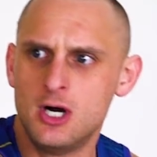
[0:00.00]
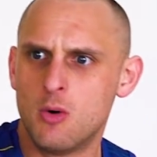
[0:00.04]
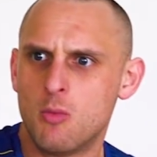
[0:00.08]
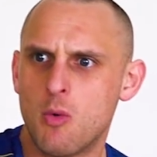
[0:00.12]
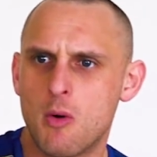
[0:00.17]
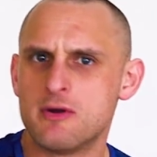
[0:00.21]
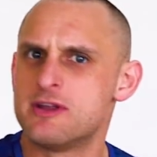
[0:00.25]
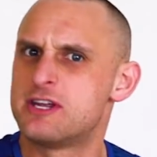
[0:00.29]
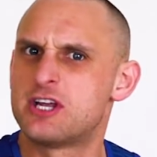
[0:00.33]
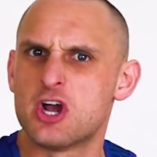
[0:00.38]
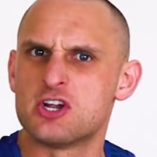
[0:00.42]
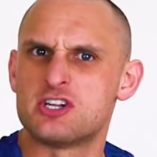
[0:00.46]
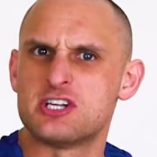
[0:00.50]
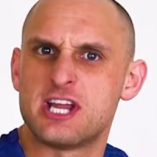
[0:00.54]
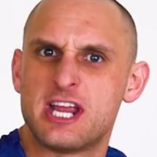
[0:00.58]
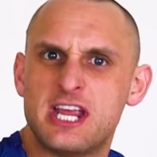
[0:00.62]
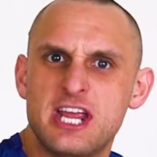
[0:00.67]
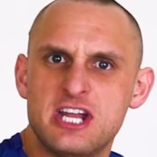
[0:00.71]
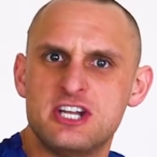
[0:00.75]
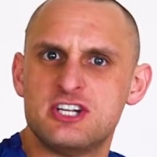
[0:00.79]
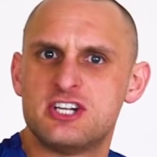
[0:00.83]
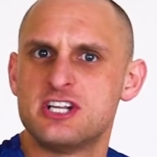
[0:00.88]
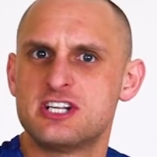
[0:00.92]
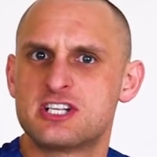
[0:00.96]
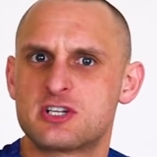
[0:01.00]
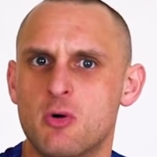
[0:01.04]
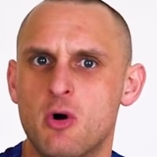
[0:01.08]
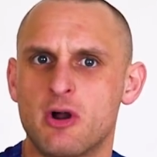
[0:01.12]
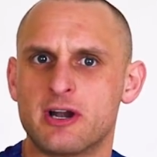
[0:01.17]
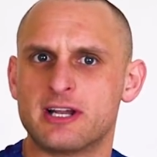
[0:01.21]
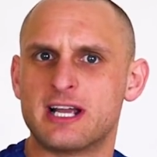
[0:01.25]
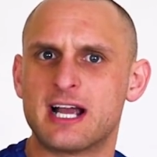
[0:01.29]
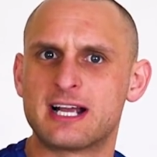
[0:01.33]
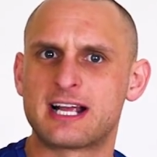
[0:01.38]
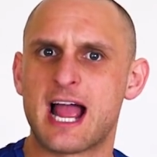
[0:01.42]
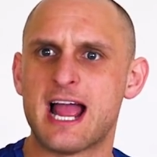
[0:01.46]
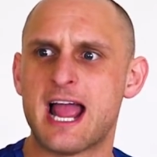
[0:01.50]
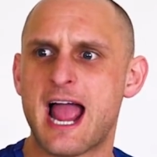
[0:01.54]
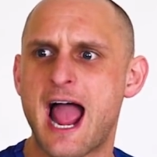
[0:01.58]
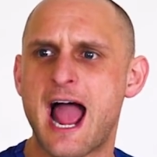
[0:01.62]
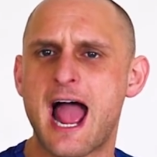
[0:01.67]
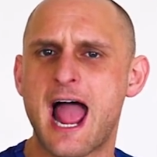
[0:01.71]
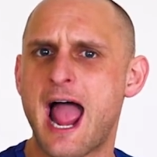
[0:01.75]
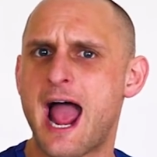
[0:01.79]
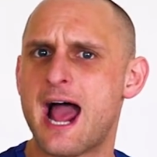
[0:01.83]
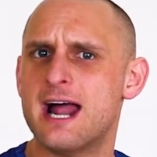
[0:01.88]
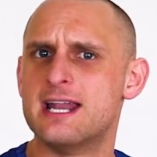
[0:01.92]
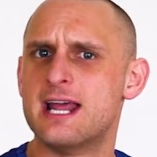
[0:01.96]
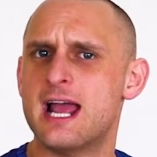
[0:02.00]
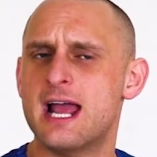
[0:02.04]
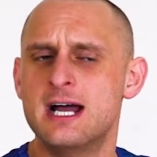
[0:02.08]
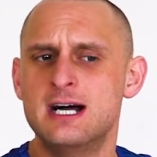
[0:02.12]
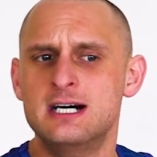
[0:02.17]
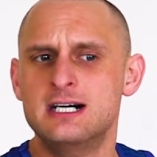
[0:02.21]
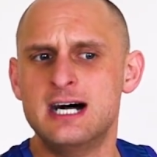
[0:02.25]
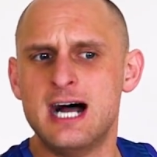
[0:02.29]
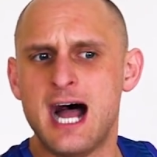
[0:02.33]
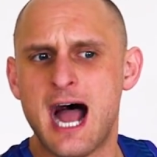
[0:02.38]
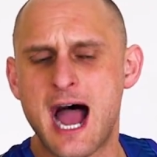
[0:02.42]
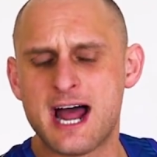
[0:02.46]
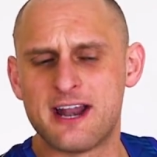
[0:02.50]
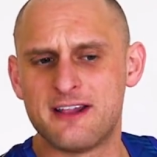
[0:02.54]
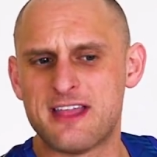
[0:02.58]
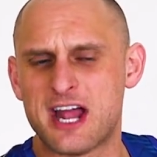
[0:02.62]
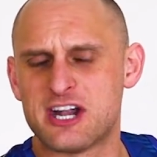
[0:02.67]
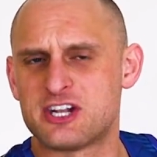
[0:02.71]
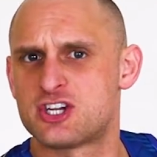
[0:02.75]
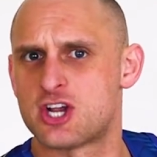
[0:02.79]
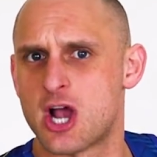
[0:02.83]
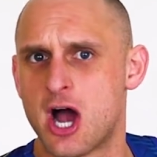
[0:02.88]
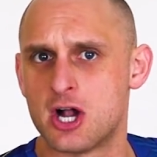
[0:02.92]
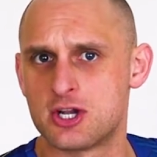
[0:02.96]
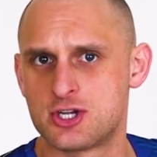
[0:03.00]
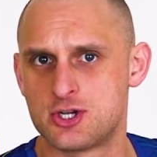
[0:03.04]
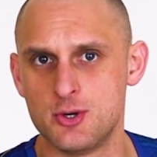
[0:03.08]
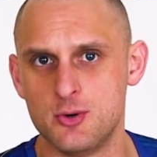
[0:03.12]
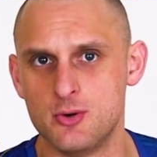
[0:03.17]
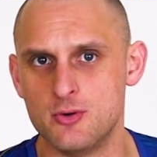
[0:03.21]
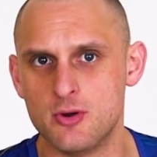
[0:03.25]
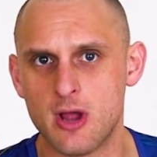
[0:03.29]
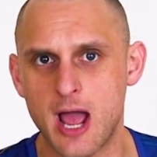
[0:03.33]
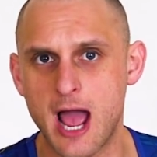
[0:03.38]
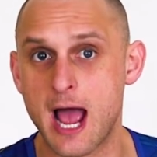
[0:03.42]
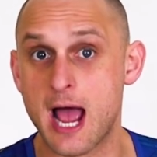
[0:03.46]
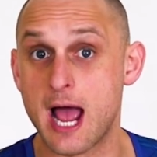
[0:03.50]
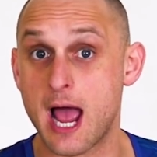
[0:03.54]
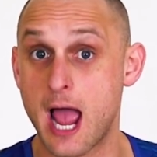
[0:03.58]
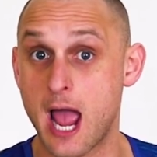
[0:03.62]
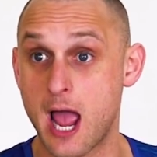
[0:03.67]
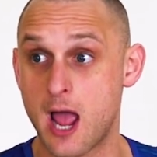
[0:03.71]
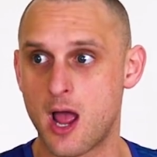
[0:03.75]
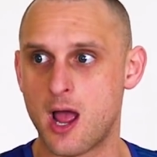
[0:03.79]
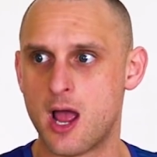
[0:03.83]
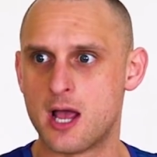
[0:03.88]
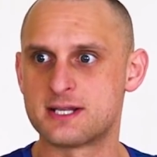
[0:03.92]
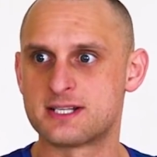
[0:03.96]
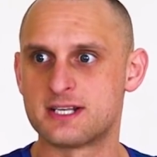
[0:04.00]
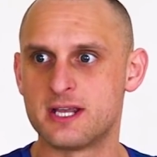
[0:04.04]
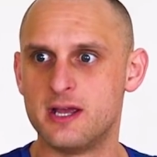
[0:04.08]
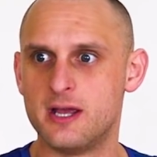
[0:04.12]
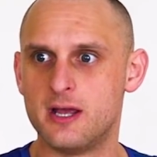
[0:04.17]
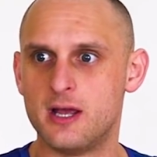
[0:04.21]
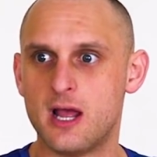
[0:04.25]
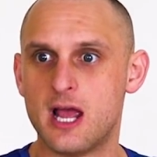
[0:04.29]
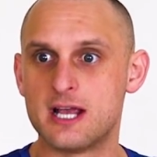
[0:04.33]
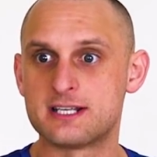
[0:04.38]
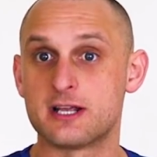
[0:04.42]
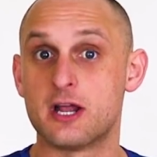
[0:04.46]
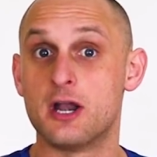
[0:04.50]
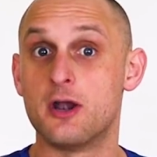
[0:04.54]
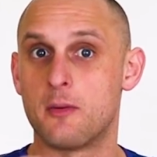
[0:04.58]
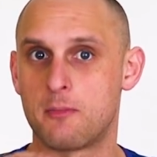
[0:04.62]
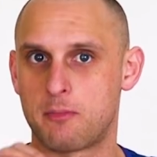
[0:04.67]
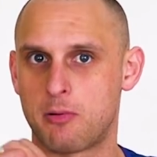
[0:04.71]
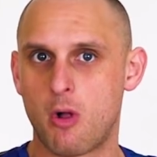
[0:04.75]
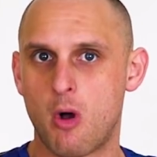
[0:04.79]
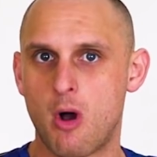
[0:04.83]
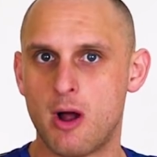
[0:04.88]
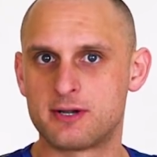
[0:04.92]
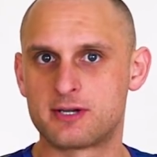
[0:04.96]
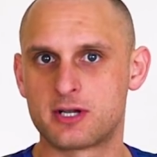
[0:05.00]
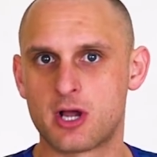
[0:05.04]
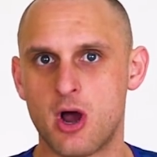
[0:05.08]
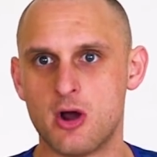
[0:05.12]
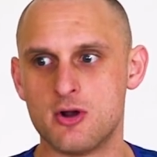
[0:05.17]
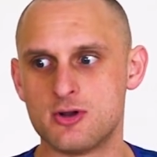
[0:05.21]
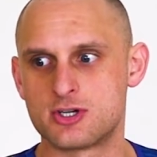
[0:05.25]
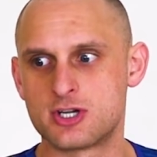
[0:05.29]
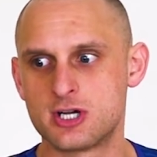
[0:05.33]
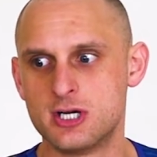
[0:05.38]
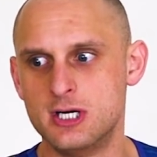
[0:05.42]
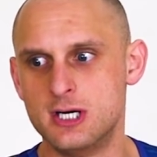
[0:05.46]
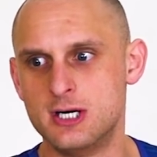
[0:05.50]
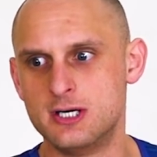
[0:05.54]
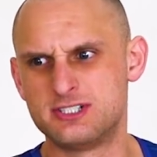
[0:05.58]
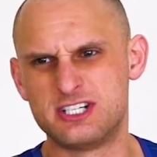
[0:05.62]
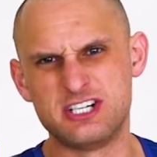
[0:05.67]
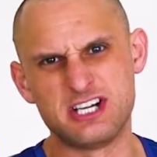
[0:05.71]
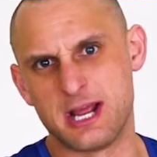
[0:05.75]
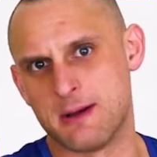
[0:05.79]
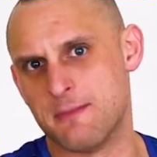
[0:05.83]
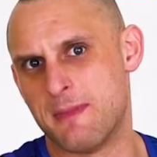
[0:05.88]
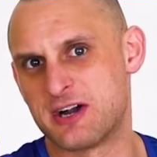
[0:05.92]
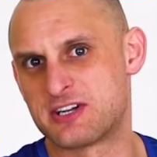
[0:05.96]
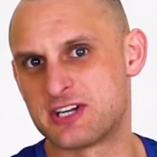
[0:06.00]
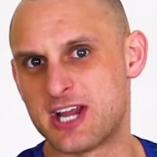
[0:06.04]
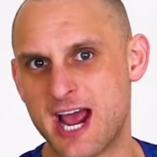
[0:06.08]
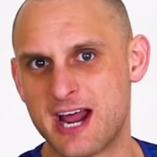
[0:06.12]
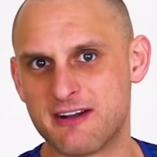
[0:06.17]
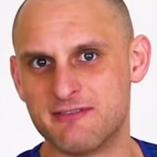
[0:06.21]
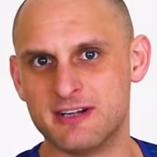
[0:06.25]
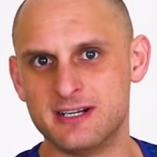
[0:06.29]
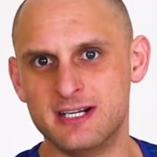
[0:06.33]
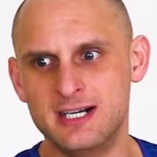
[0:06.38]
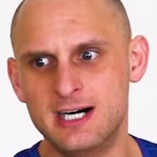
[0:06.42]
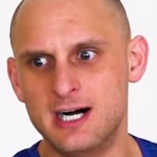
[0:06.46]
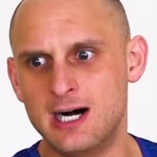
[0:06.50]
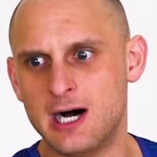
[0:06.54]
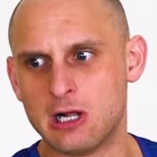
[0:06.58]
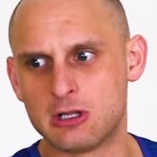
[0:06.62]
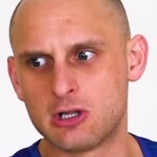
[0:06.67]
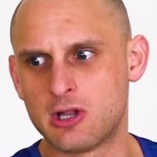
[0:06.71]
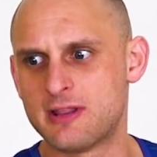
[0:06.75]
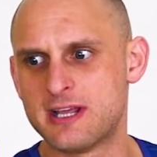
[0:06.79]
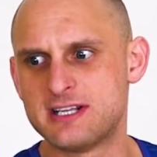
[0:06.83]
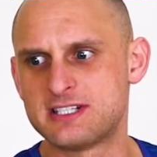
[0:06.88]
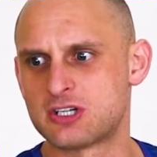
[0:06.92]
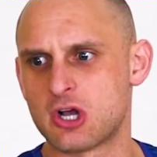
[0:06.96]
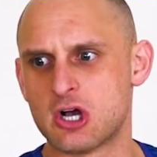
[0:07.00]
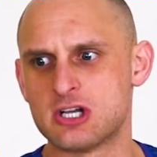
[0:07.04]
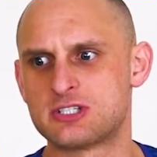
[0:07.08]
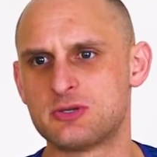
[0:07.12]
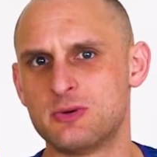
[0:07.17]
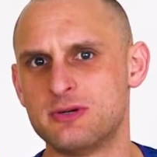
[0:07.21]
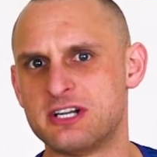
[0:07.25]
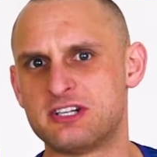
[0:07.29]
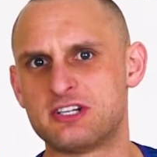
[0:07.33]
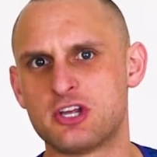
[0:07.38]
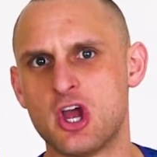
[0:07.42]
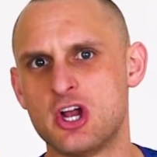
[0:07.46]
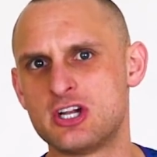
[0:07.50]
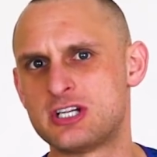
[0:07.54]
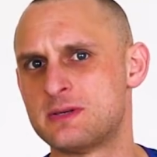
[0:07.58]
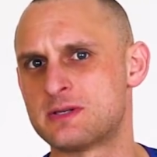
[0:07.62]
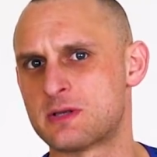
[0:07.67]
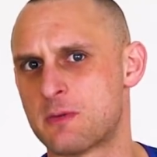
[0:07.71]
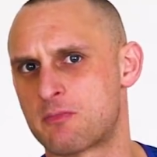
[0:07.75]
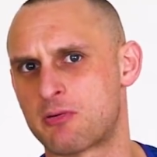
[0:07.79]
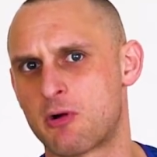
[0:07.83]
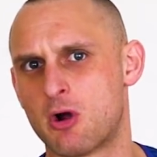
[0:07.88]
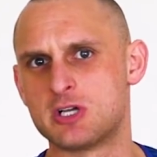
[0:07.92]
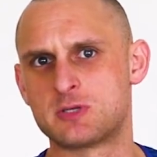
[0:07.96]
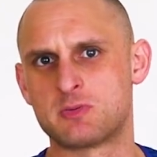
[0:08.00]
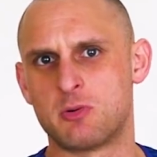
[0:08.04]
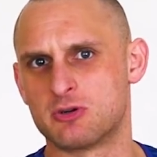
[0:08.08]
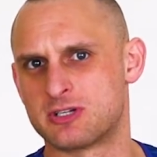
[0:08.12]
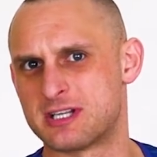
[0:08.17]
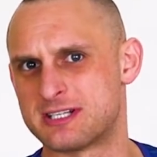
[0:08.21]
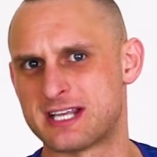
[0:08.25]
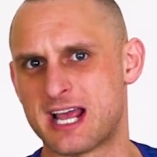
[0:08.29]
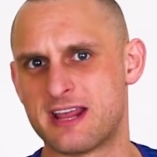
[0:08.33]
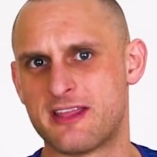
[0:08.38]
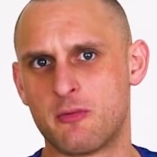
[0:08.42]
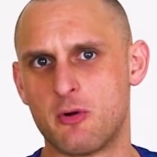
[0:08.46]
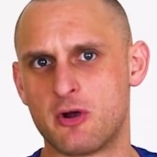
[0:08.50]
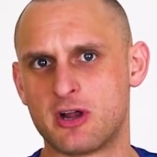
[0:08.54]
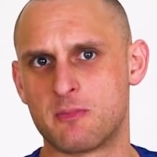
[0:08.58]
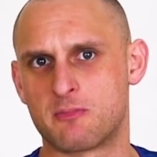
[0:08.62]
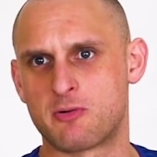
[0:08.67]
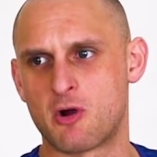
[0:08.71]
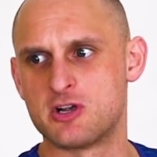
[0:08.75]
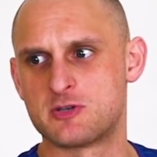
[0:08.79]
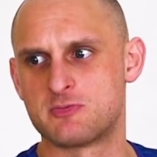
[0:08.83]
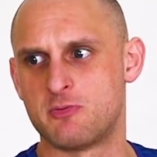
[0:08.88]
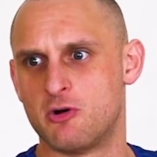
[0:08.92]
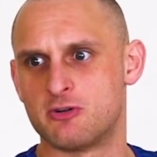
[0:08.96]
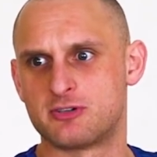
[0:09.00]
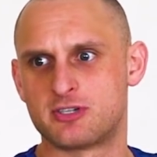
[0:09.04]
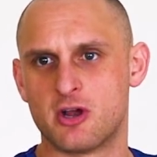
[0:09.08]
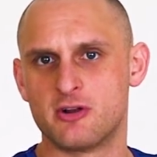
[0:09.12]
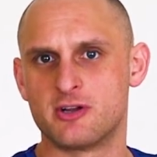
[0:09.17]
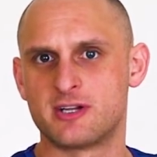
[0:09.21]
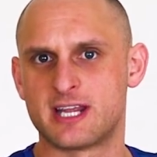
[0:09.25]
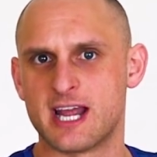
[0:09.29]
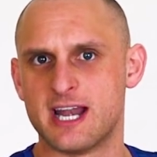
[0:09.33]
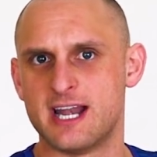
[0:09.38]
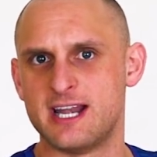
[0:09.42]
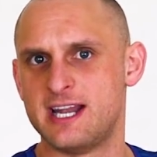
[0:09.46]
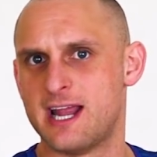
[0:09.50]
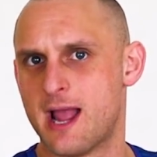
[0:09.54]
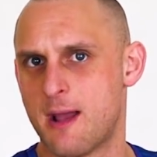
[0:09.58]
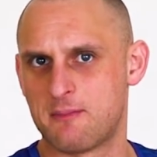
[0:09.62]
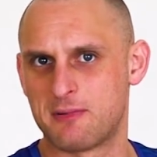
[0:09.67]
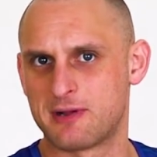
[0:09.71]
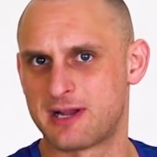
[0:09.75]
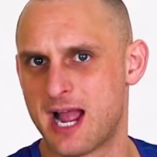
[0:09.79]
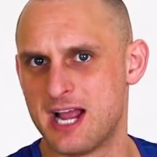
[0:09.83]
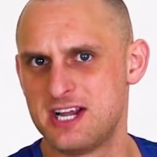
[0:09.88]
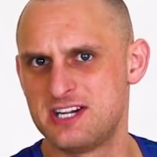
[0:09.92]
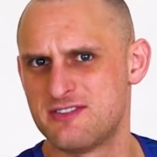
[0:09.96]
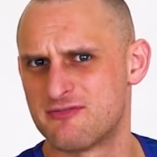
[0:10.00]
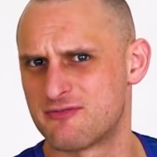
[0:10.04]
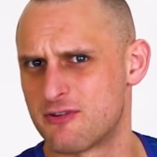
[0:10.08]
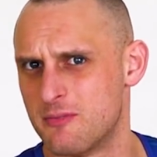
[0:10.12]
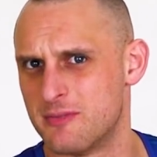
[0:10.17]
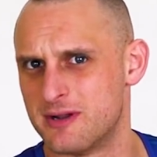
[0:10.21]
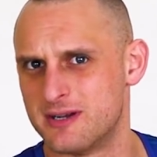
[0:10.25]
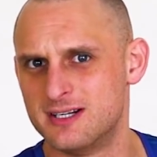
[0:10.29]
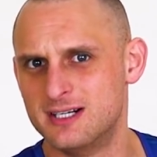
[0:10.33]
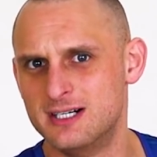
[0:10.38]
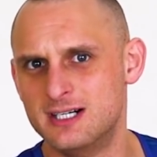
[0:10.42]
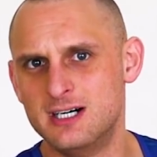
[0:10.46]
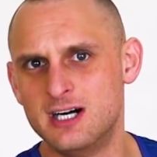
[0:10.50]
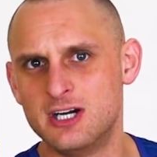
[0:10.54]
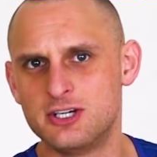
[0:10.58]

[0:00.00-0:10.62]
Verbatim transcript: What were you coaching? Hinging, squatting. Okay, how, how, did, how did that challenge you as, a, as an applied coach? Do you get much out of it? A lot of these guys do internships at pro sport. To say they work at pro sport, don't get any application from it.